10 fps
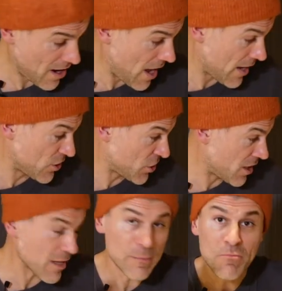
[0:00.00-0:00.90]
kind of
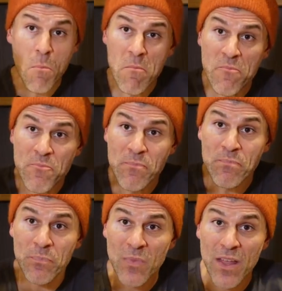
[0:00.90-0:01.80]
junk.
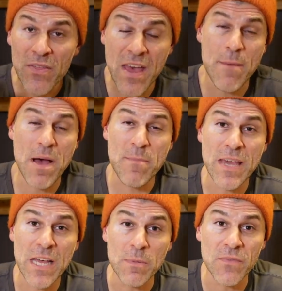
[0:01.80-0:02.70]
They're my
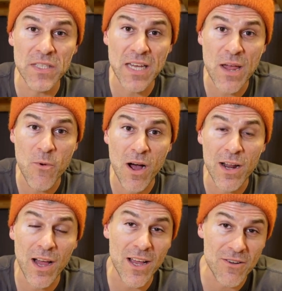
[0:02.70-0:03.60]
pickups for day
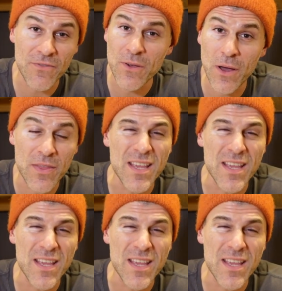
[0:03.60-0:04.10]
one. I got a few other